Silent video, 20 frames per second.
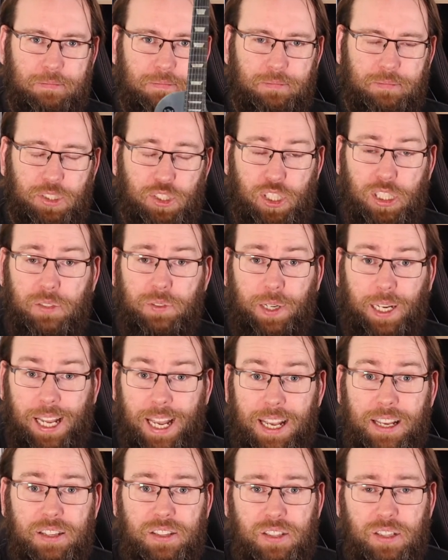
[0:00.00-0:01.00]
silver
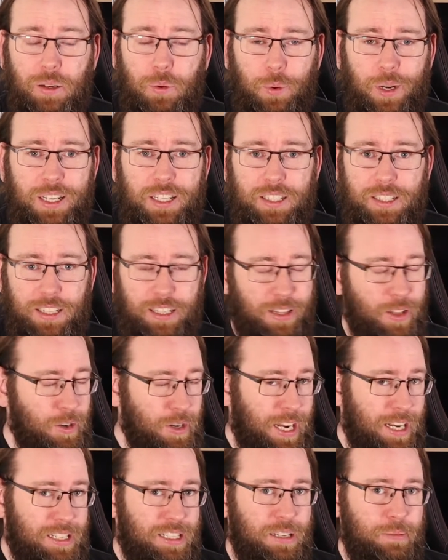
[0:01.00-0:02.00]
case, which they don't
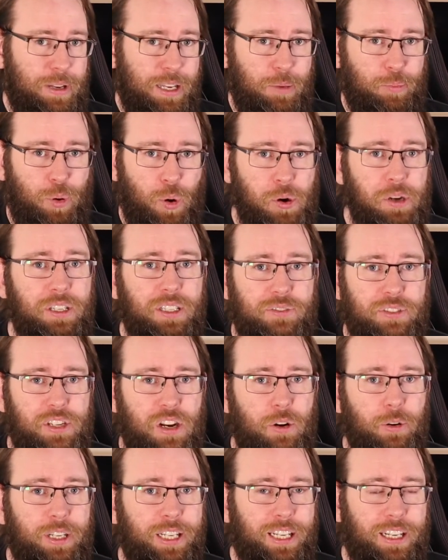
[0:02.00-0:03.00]
actually make a point of
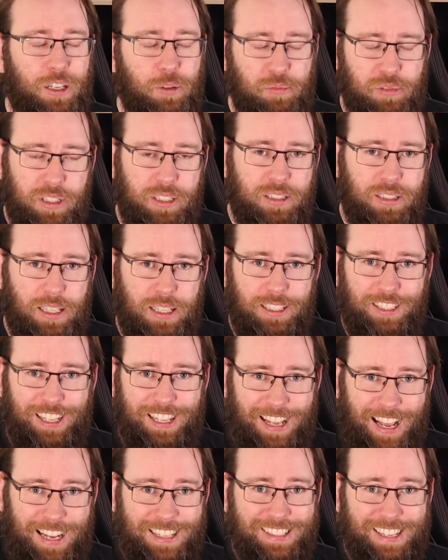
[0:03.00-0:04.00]
showing here, but
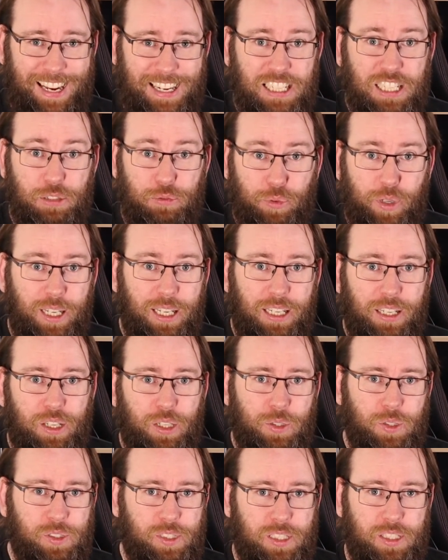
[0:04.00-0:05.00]
it's actually really
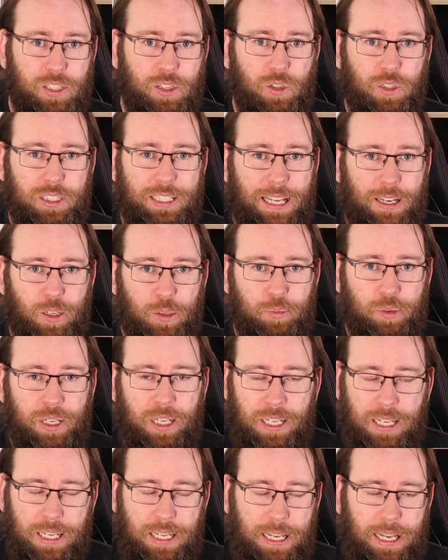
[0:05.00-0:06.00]
cool. So you should look that up
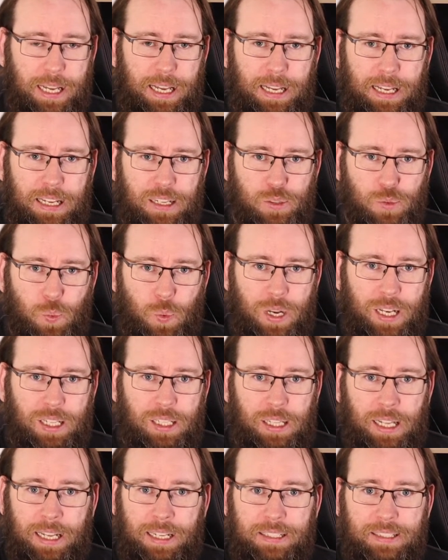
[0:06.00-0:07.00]
as
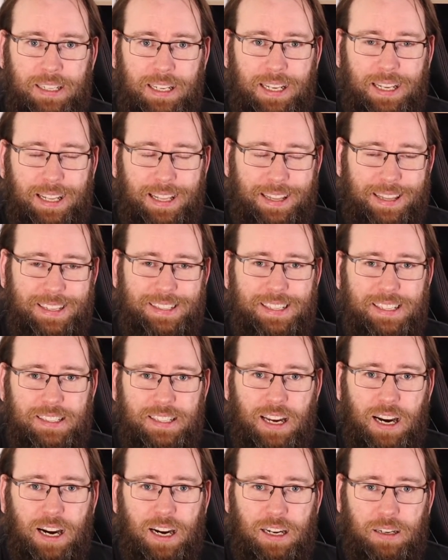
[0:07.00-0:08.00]
well. And this
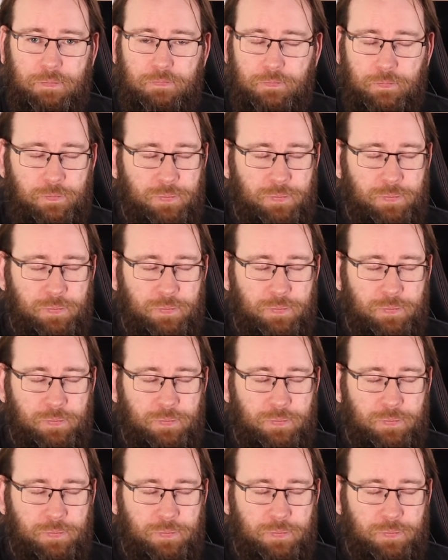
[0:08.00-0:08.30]
guitar,